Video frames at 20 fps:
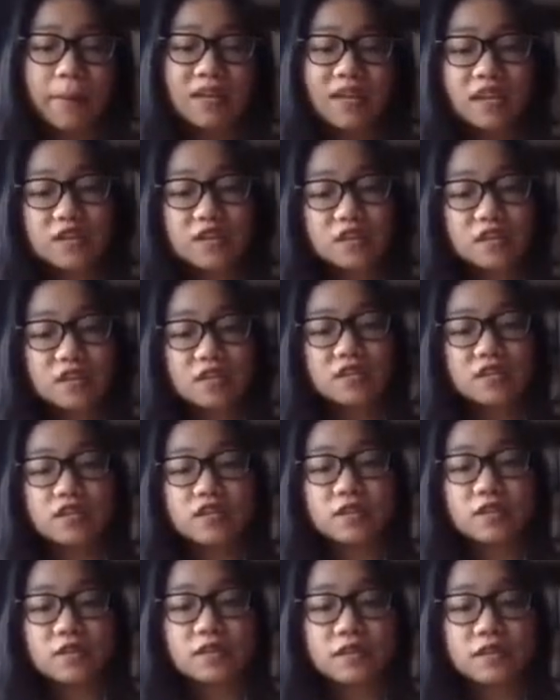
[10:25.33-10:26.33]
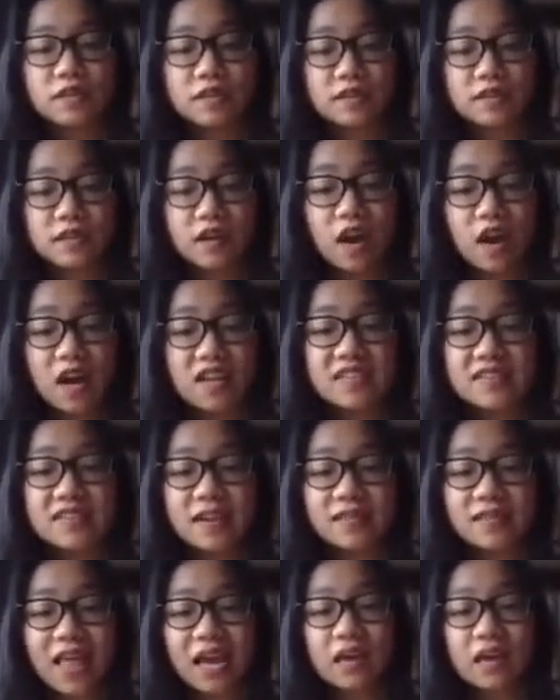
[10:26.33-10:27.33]
potentially due to the
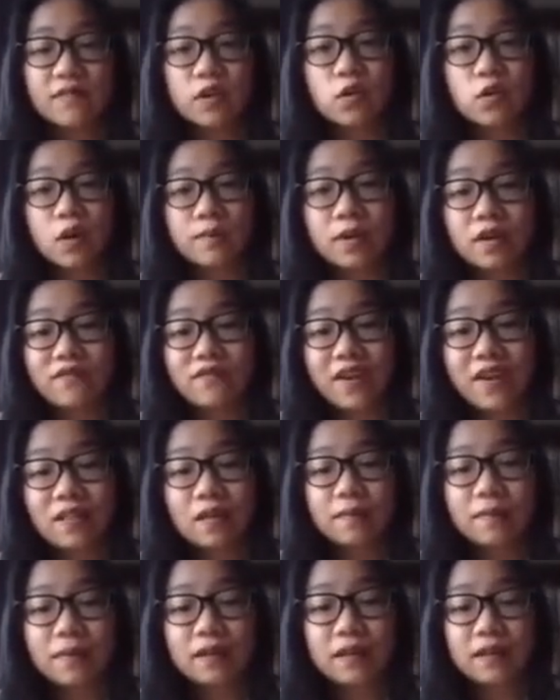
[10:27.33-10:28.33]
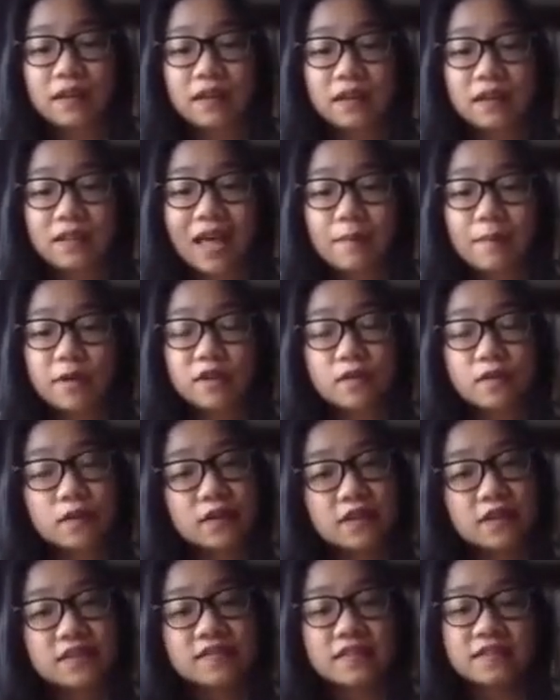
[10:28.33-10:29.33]
cost and lack of equipment availability in
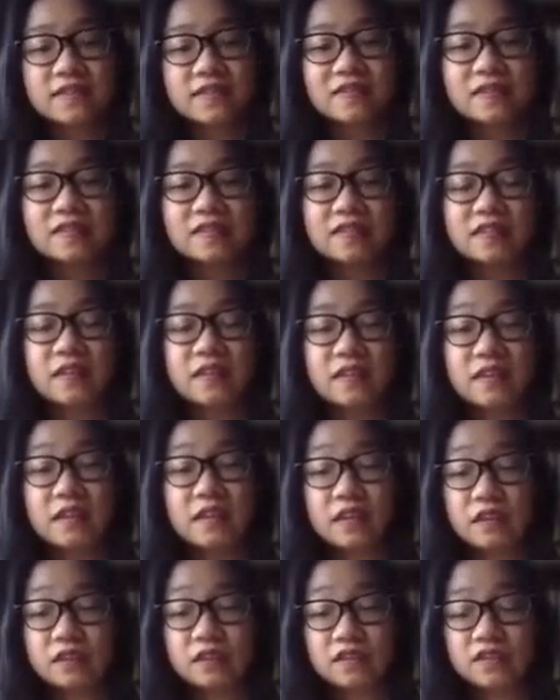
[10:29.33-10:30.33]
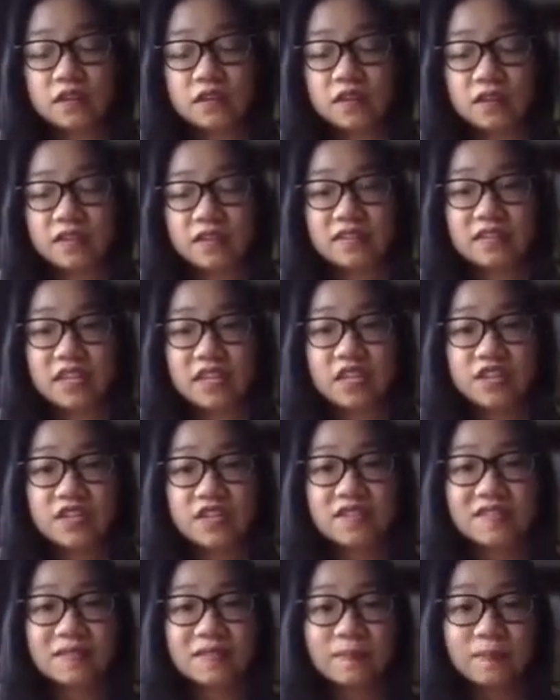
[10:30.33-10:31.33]
laboratories, since it's still in its early
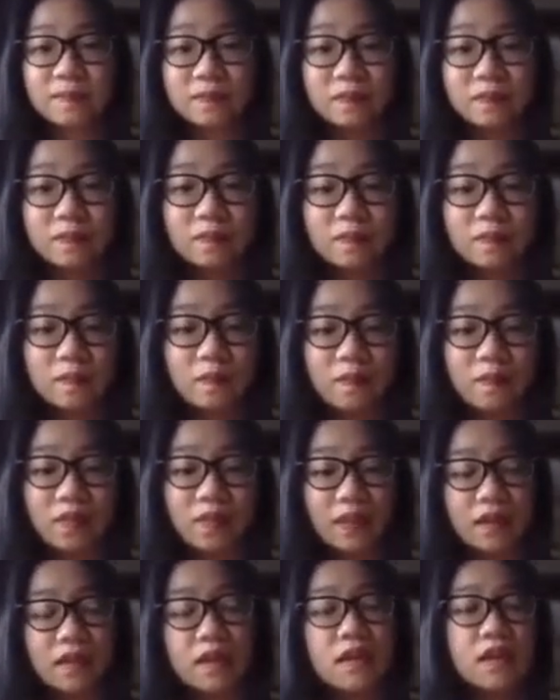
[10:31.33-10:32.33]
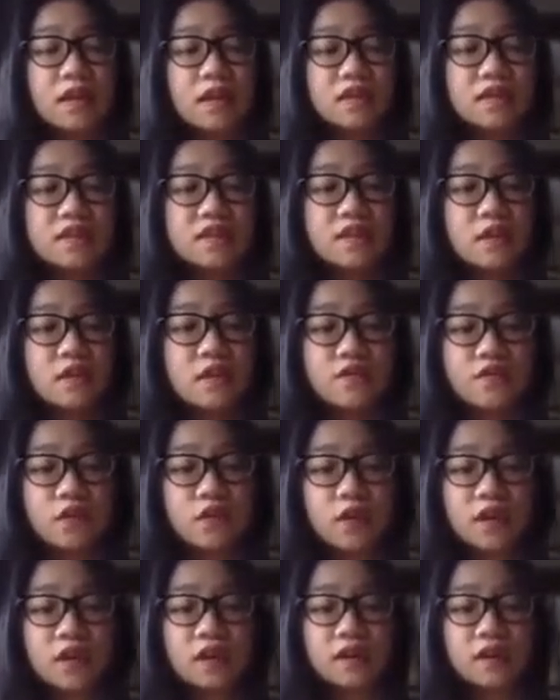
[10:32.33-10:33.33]
stages. So
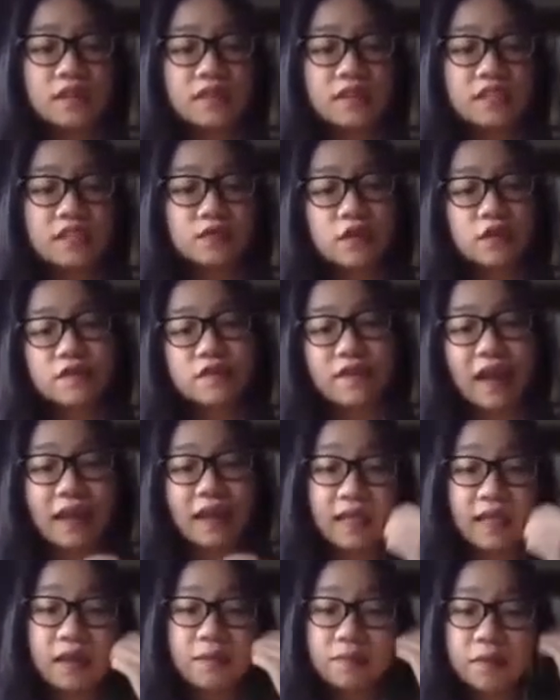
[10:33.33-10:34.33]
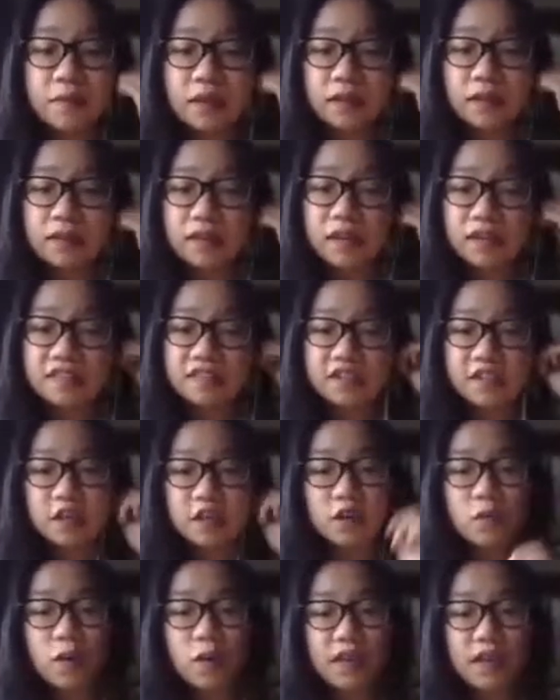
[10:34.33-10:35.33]
for these four phyla, the
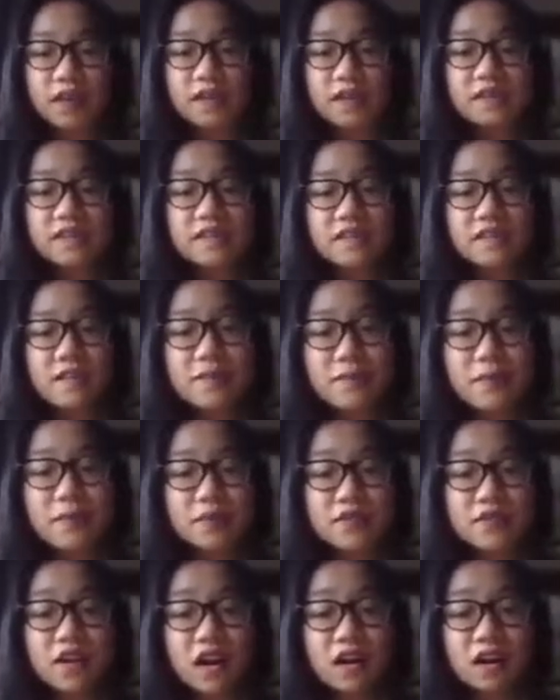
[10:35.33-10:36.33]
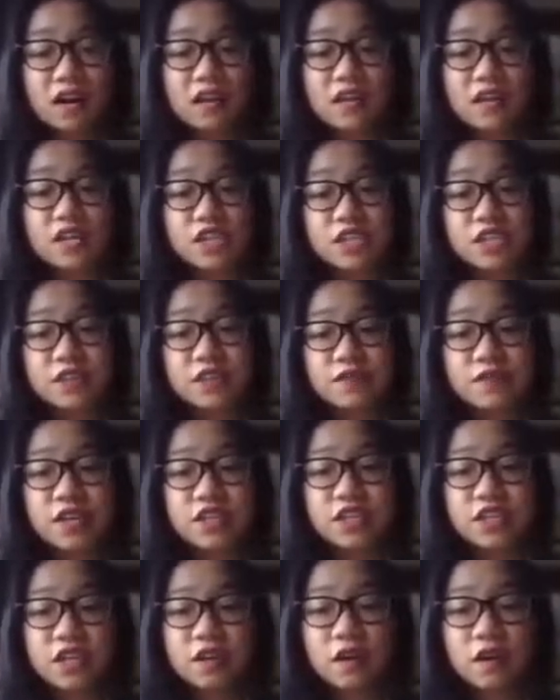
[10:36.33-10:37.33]
CO1 is the most targeted gene
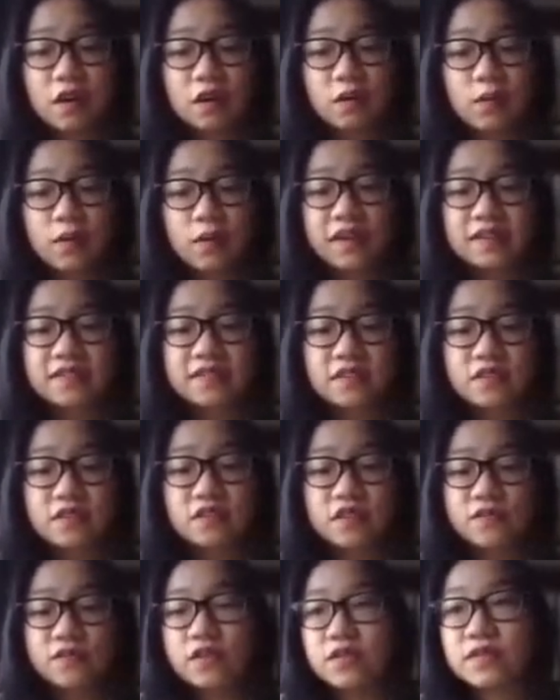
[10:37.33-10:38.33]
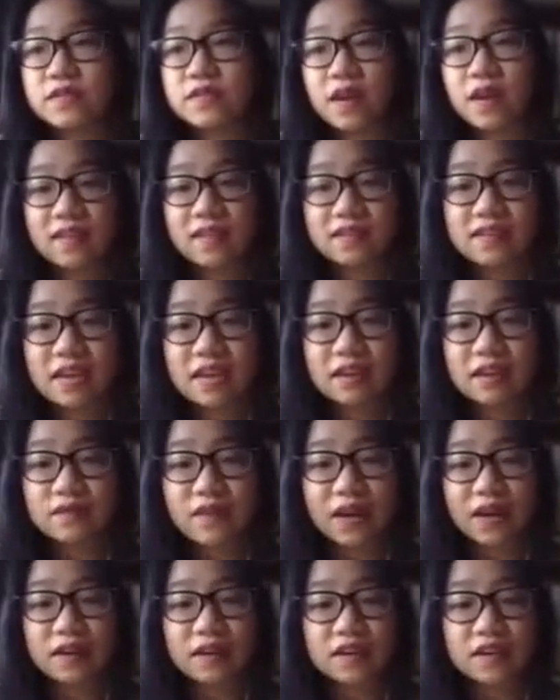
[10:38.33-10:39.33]
region, with exclusive use on the 10
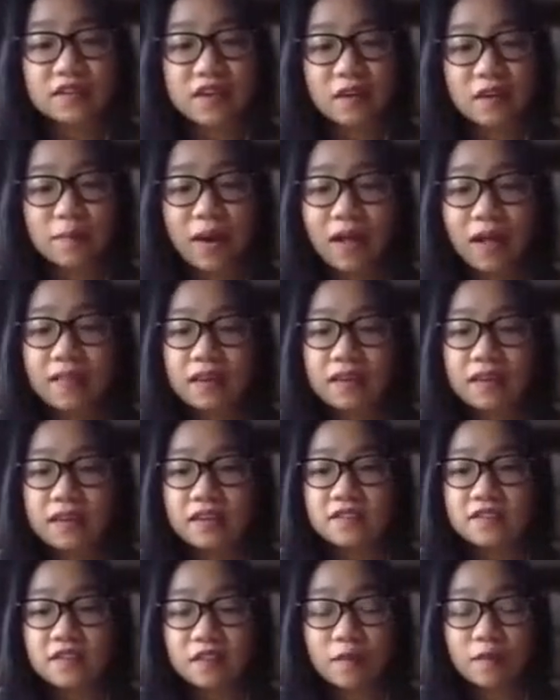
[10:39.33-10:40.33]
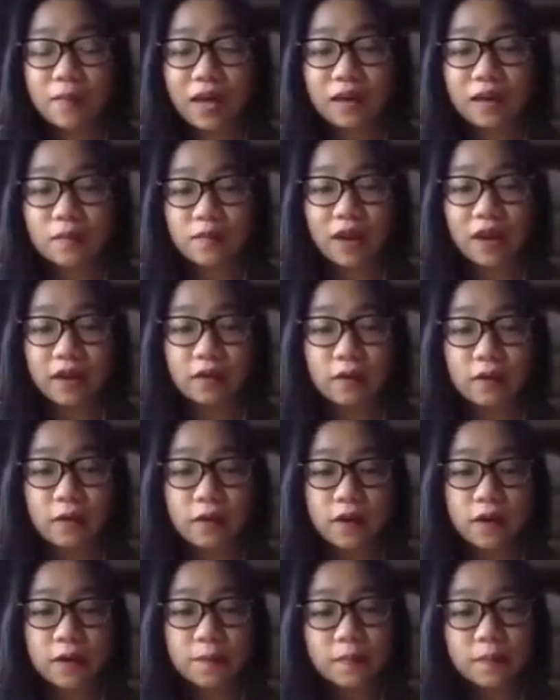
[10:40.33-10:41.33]
records on polychaetes on the bottom right
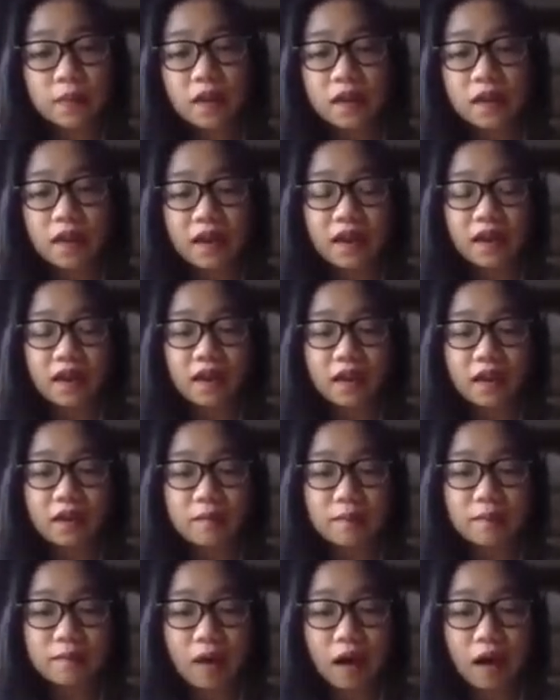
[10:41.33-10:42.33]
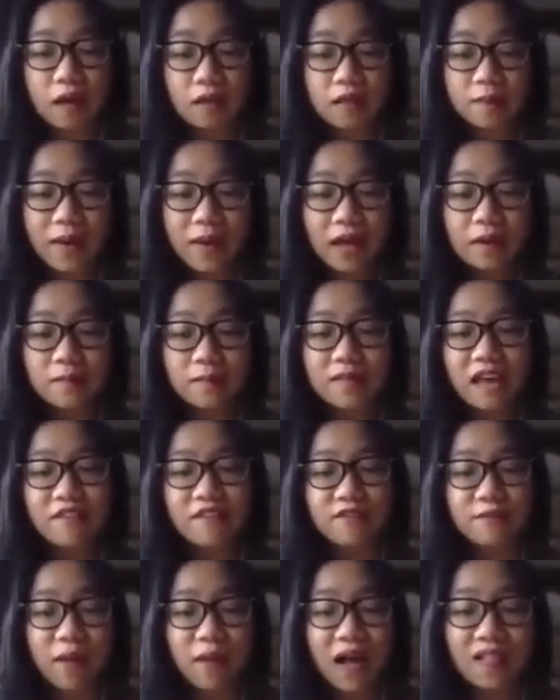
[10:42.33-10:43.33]
corner. And on the bottom
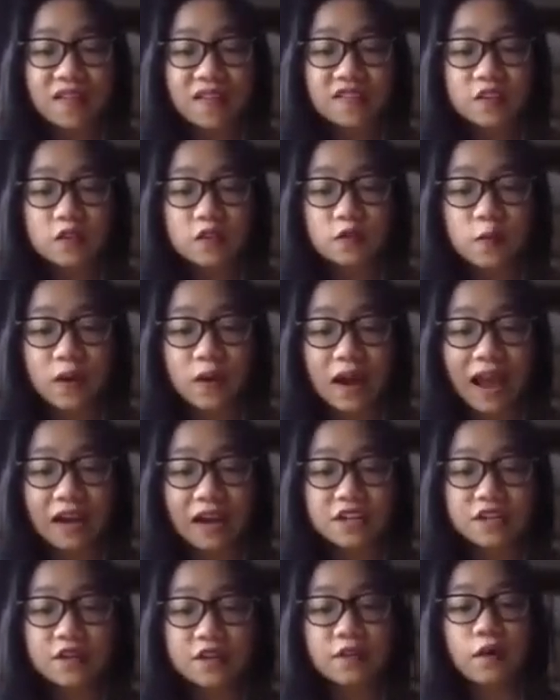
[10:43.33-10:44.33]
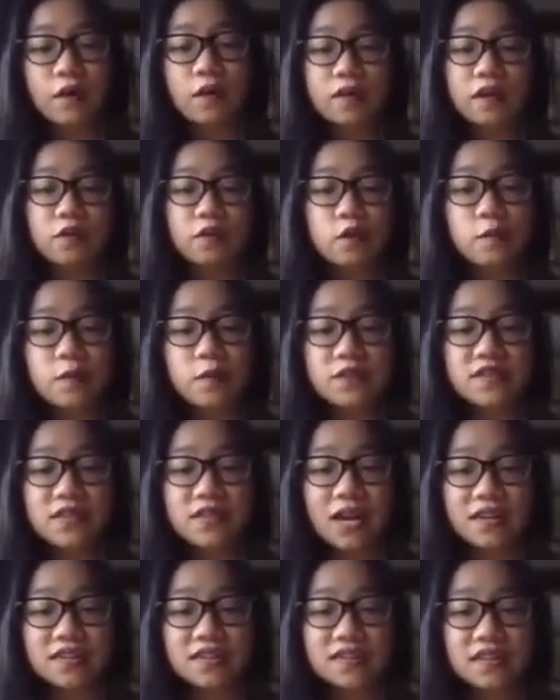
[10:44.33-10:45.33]
left, mollusks were actually the only group of
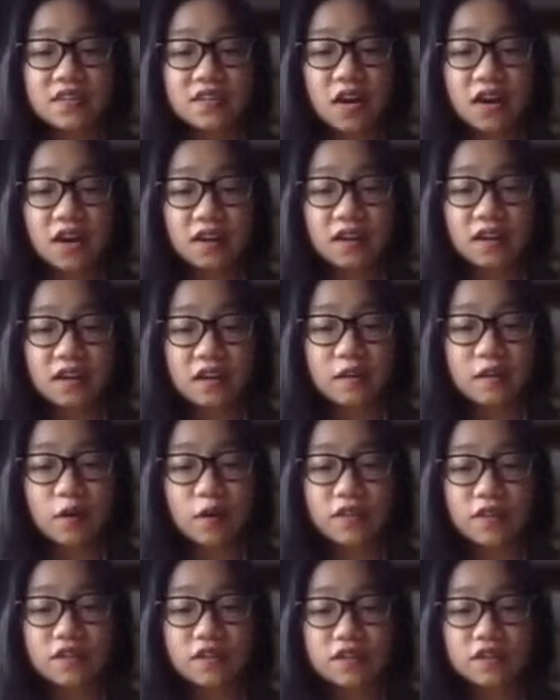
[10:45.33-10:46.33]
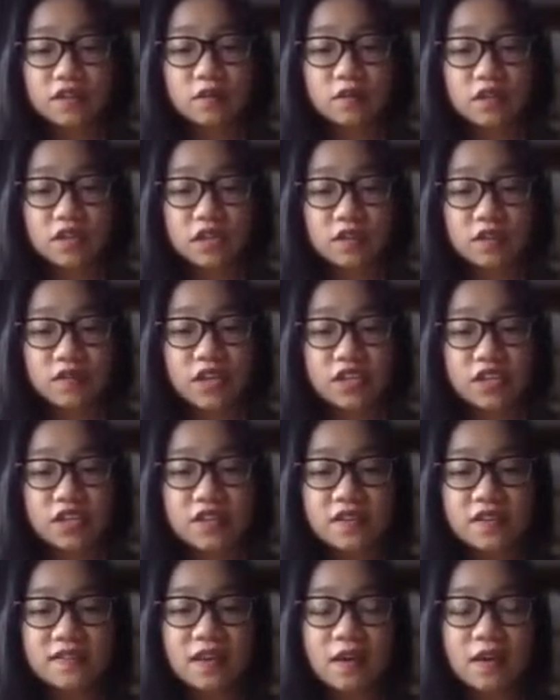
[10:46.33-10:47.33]
studies that targeted more than 2 gene
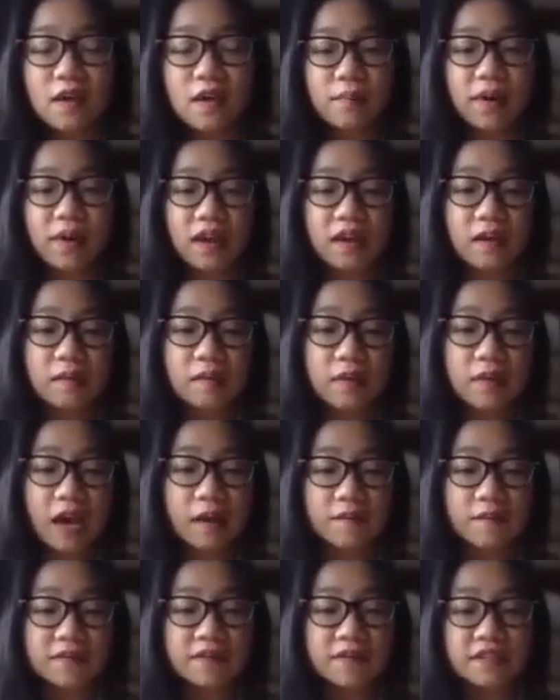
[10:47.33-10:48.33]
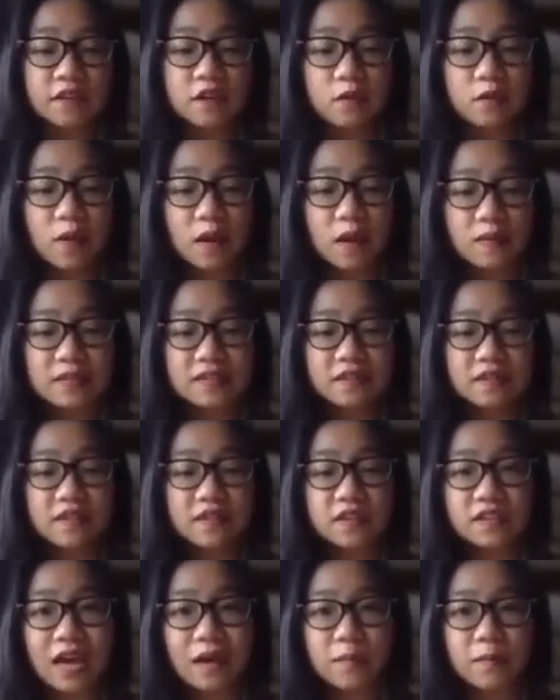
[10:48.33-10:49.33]
regions, but CO1 was still
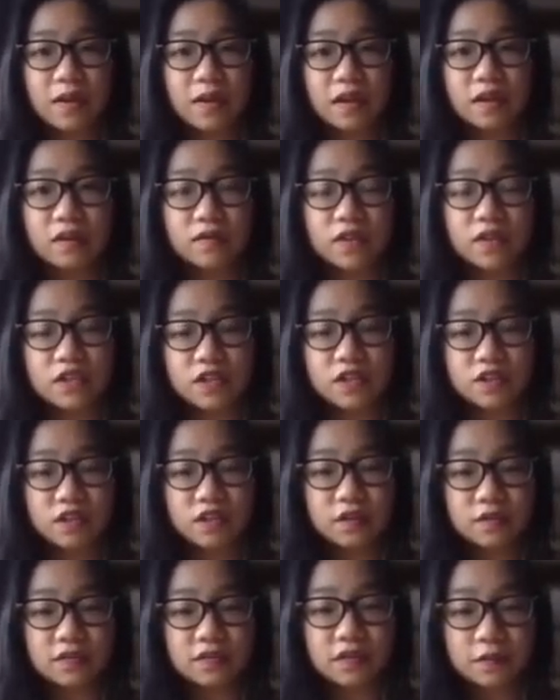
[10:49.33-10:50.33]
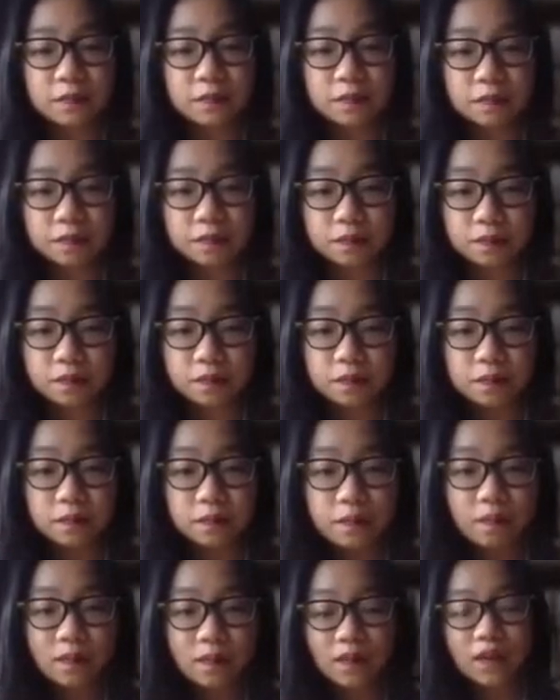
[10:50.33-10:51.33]
the dominant region used.
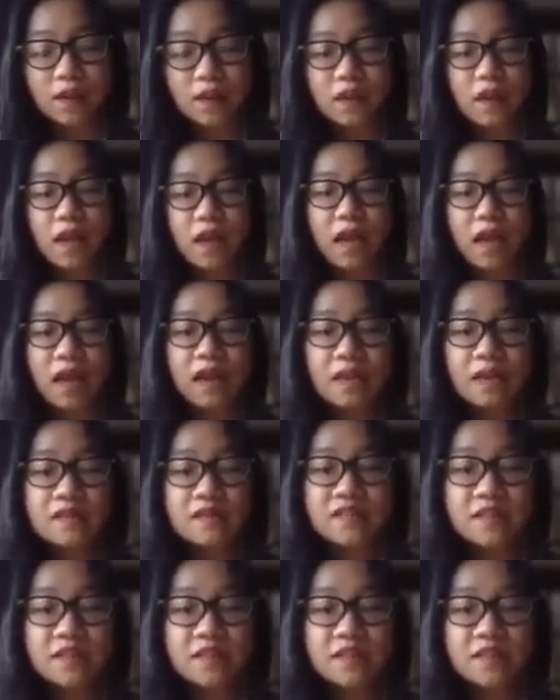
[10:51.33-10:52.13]
And